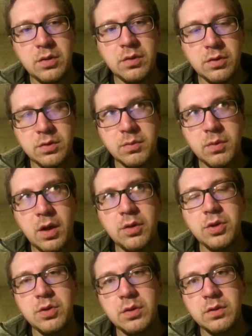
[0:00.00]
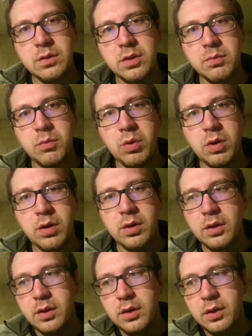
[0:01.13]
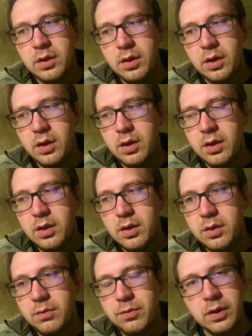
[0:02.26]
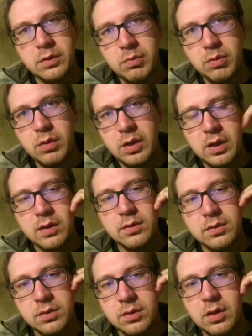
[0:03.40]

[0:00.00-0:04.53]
There's some other units that are more flexible, I guess.